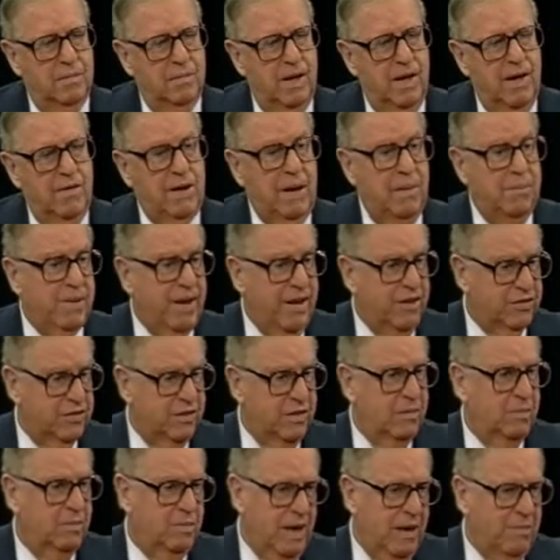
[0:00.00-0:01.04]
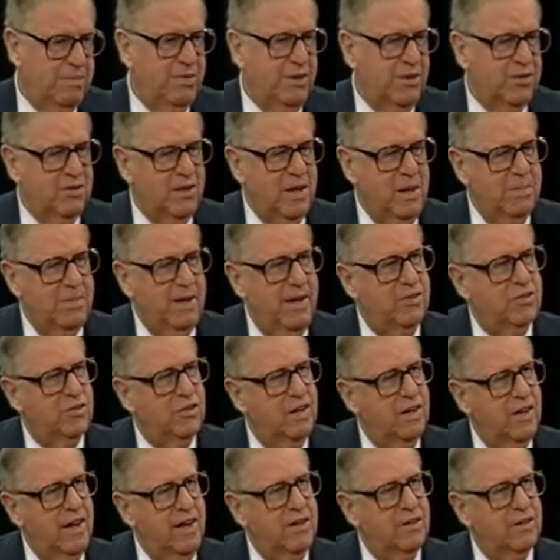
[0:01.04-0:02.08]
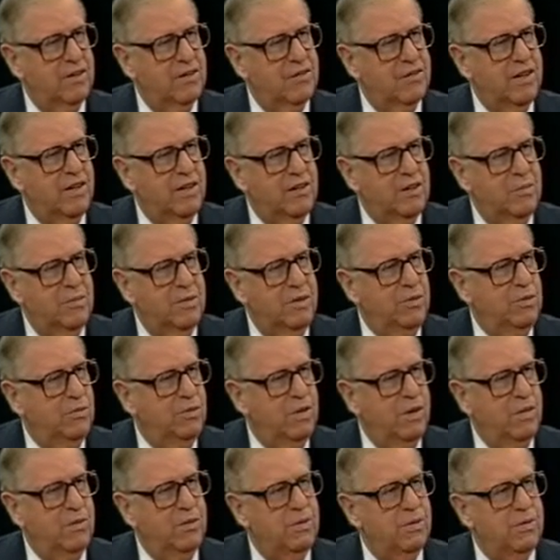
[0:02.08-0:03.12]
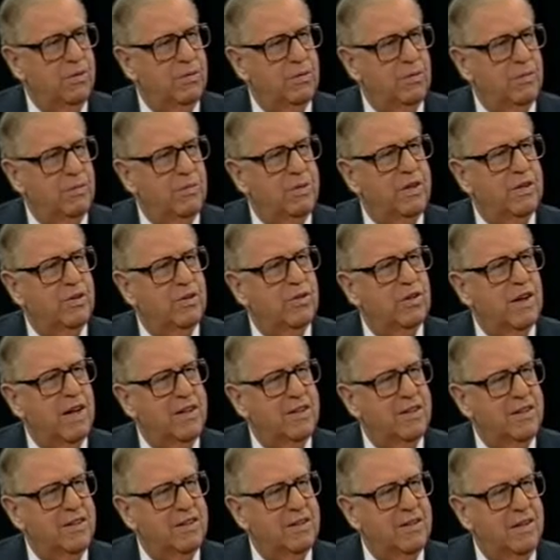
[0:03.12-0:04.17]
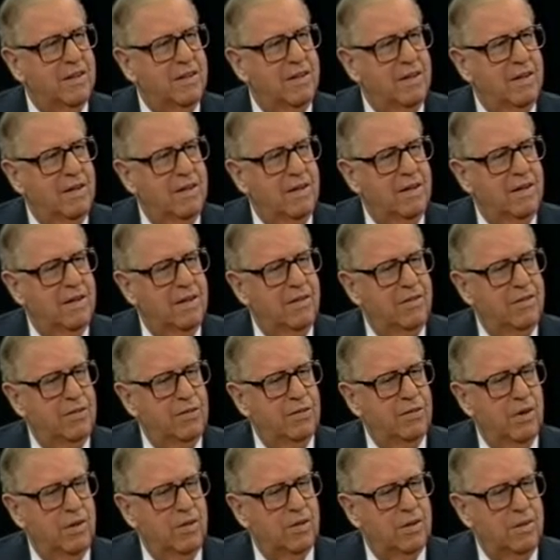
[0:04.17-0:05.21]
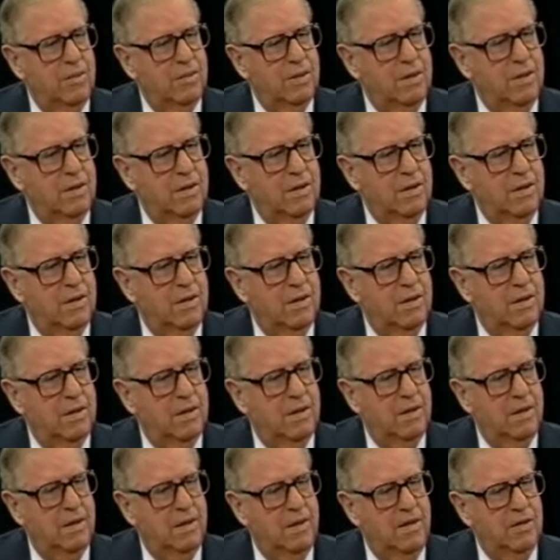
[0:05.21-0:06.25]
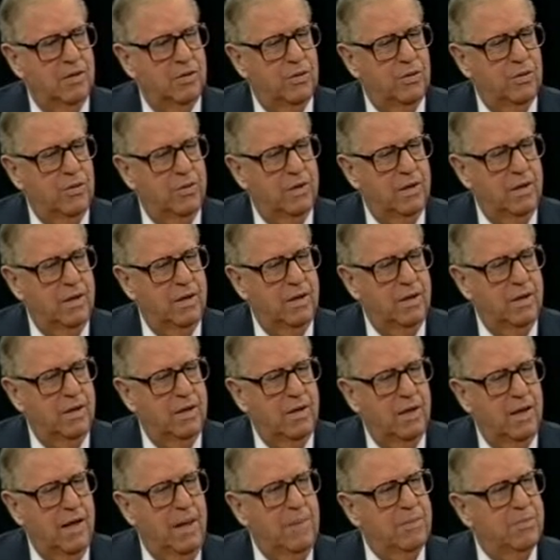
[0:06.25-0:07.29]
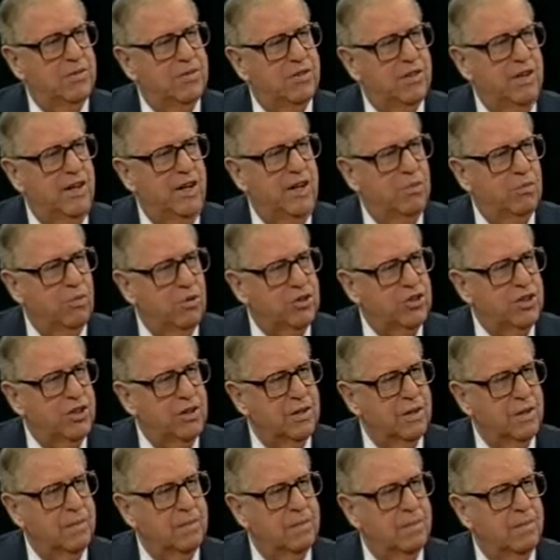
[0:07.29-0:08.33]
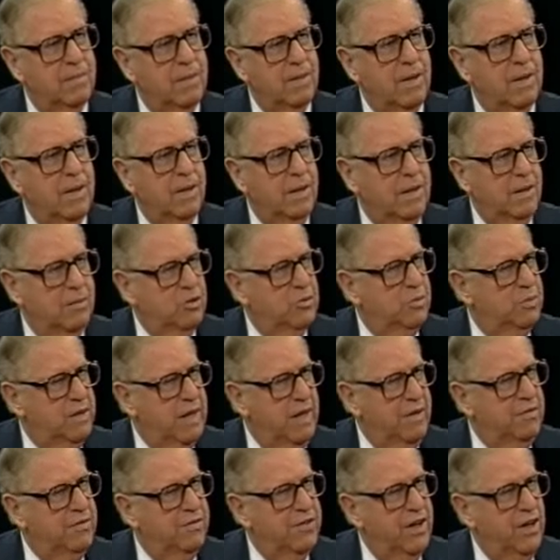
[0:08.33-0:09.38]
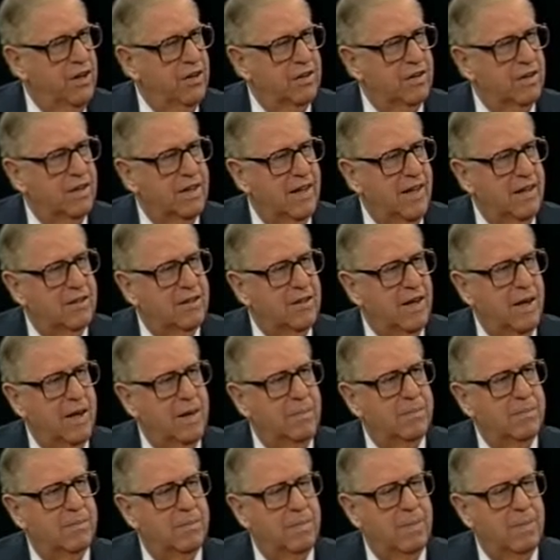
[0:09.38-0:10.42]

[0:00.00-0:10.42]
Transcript: our prison ambassador in London said to me, you know, it would be a good idea if you got him into the embassy in Washington, which became vacant at that time.